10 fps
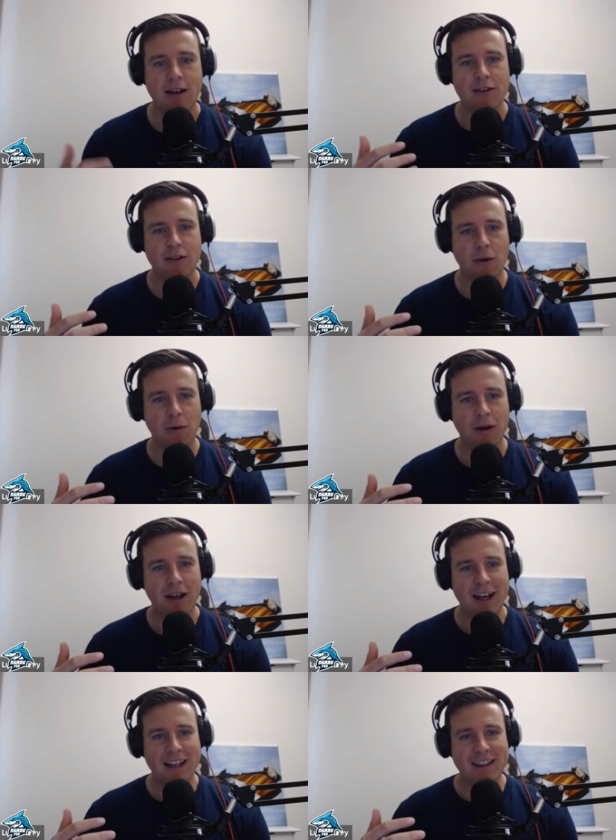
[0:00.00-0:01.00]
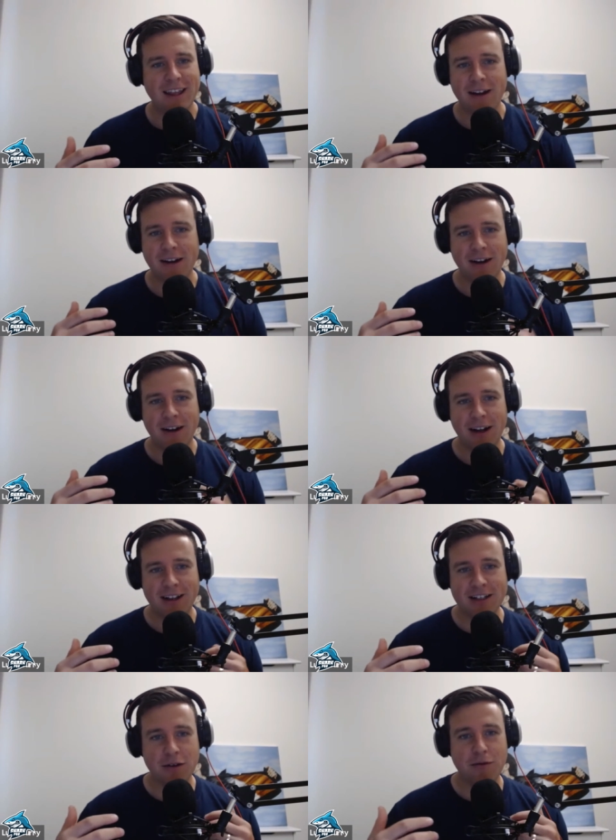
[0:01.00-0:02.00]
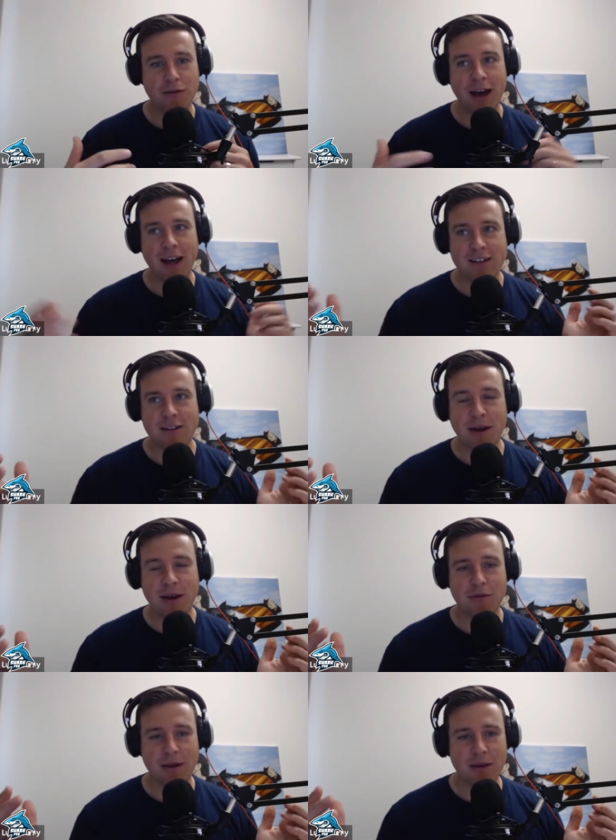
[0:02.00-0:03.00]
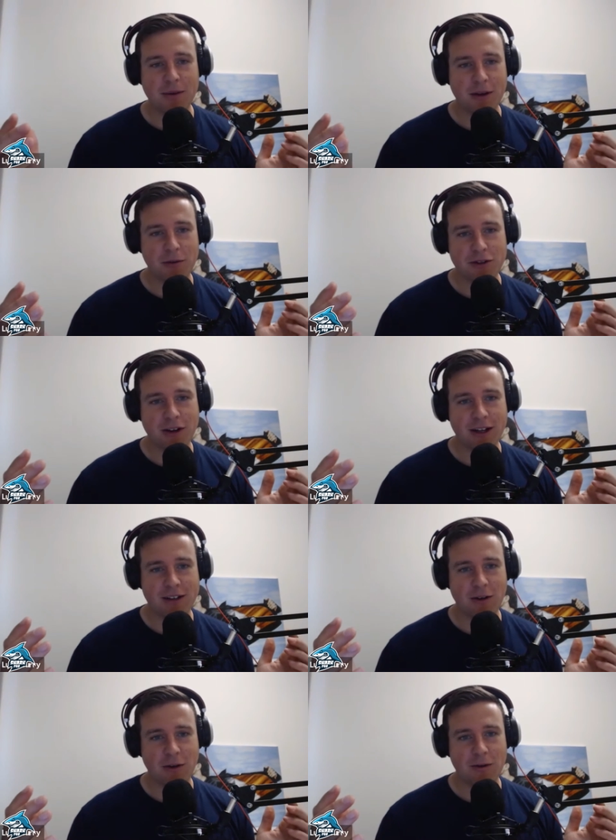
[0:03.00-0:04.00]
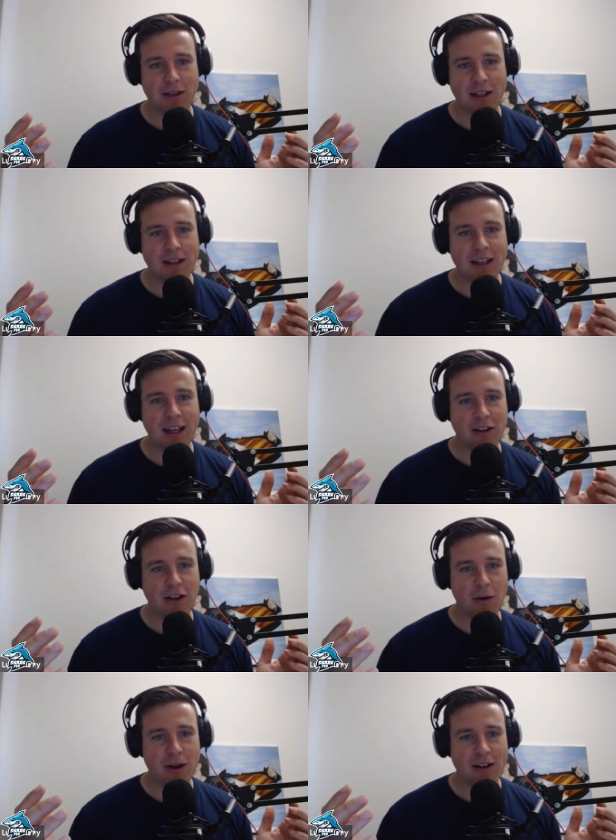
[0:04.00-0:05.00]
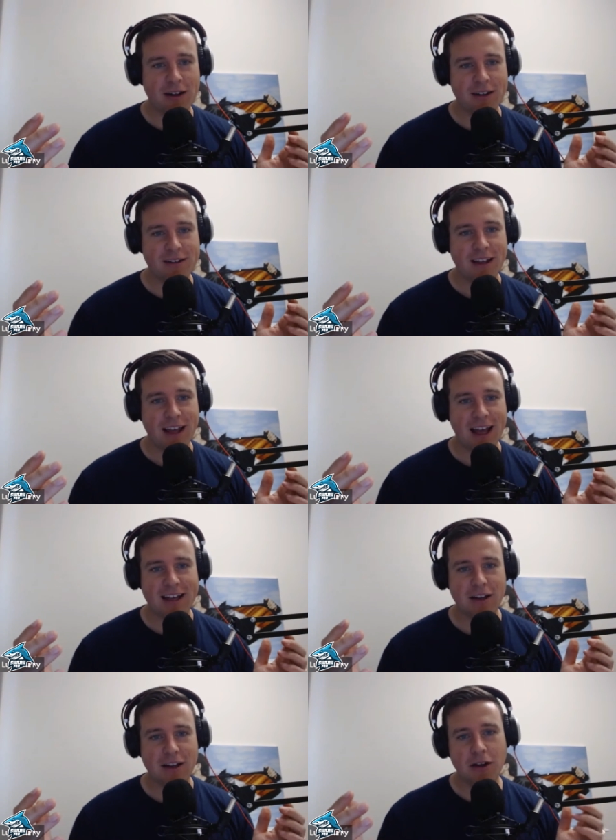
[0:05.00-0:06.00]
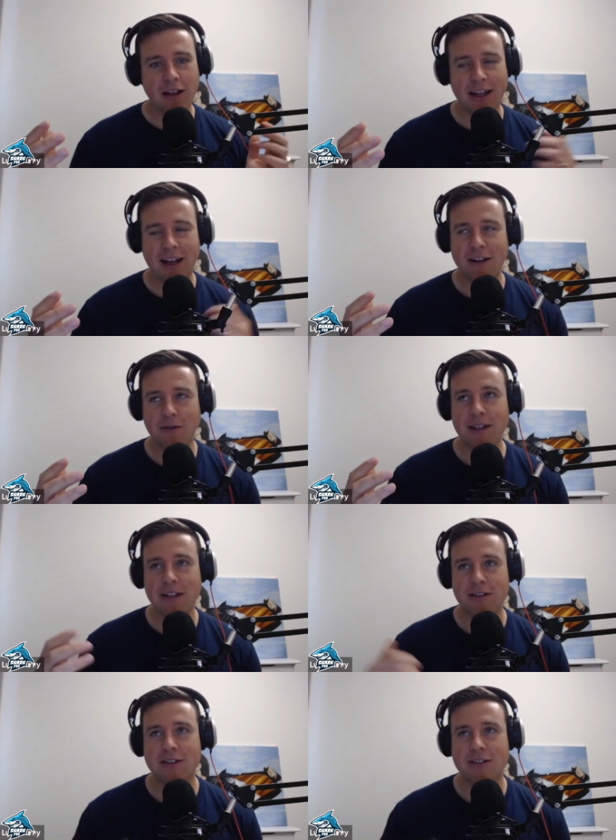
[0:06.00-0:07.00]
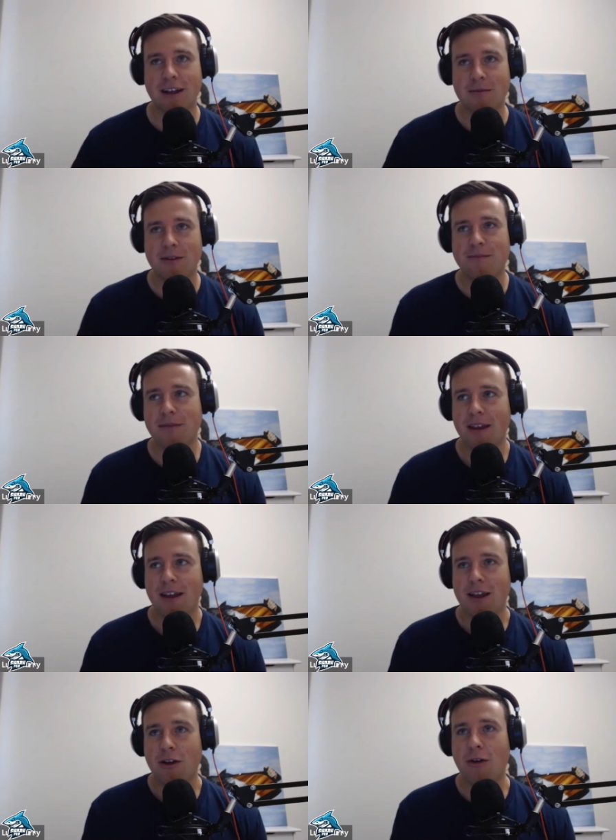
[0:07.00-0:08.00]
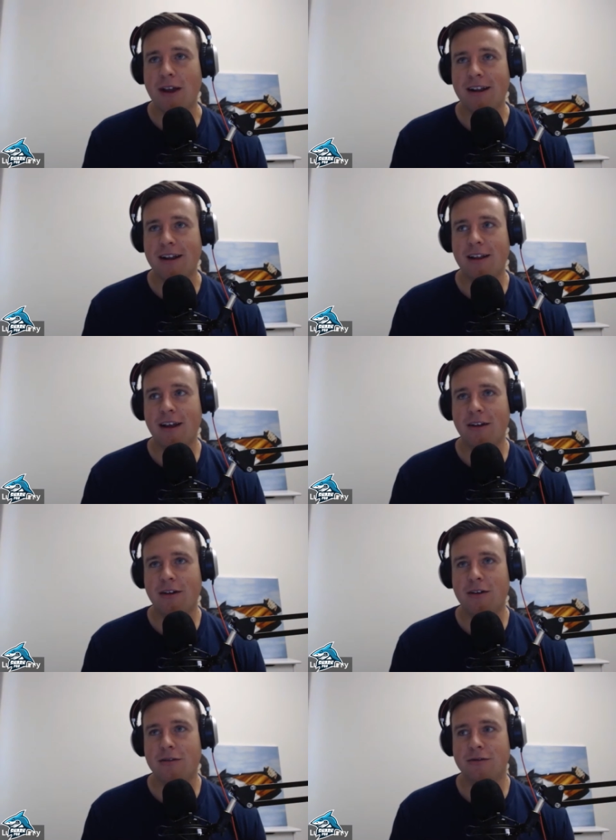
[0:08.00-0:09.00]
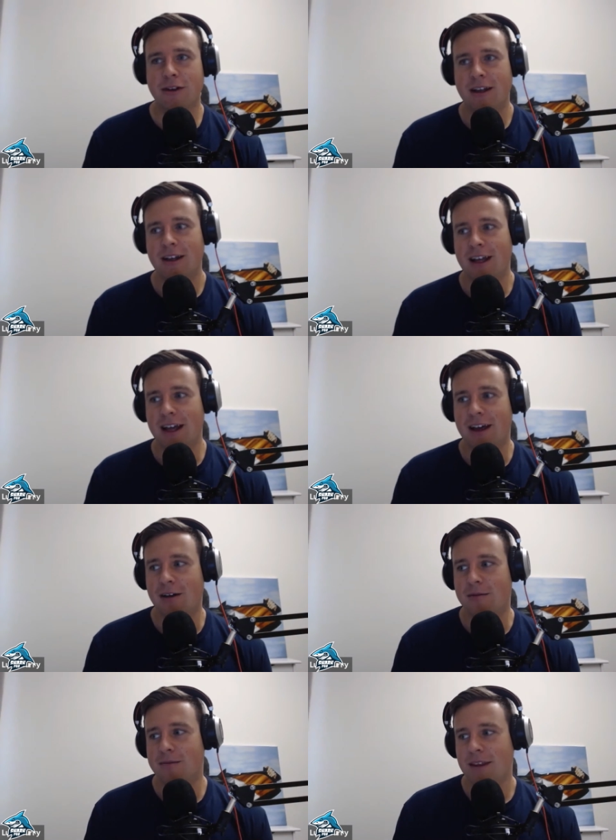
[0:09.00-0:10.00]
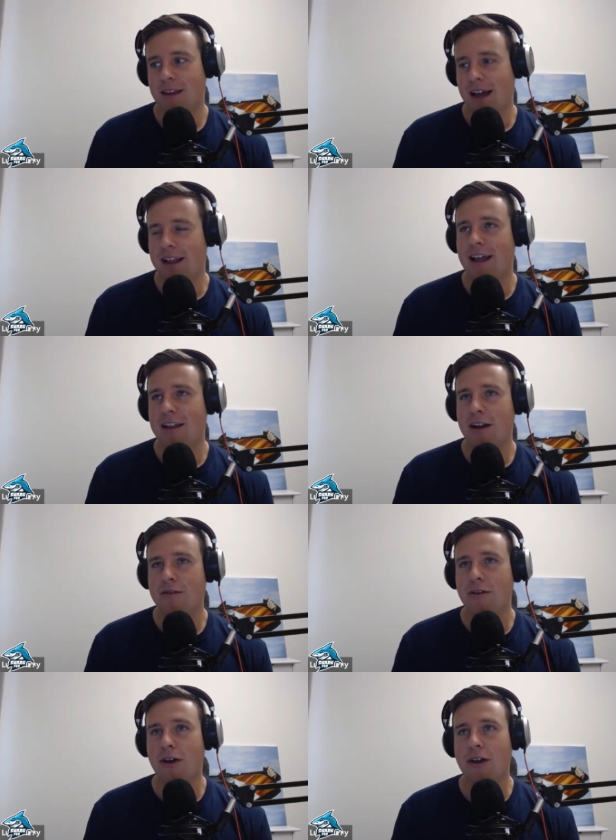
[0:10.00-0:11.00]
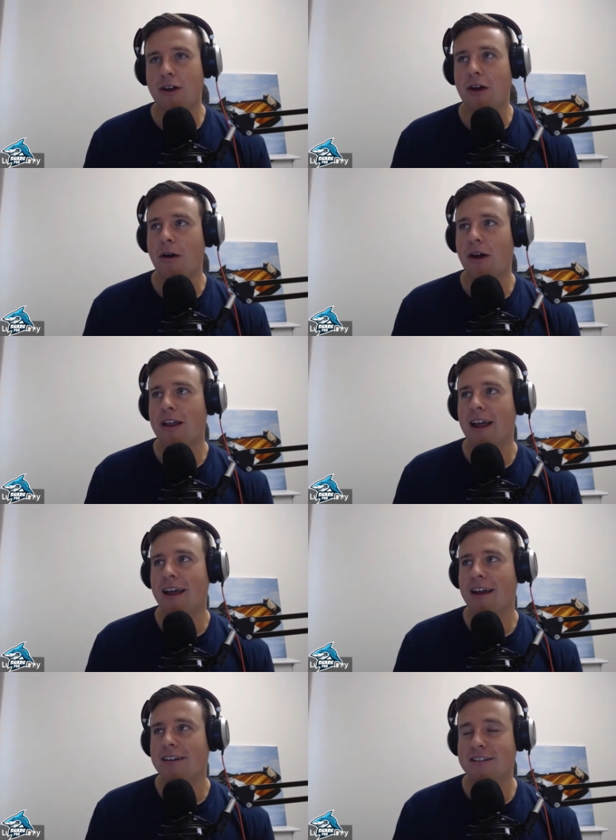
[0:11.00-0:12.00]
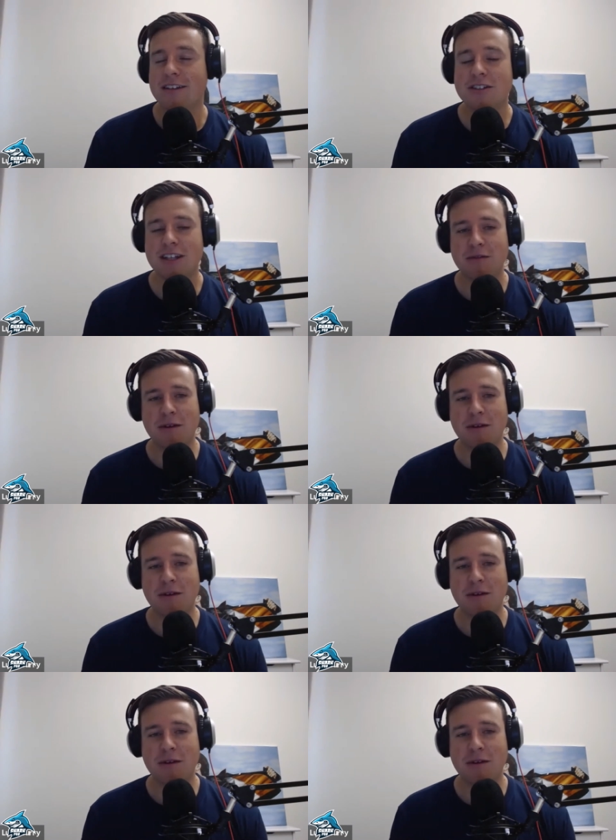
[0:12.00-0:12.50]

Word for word: So there, that's a vast amount of people that we're trying to get the go ahead on this, and it it really does um, create a lot of um, a, a, lot of uh, decisions have to be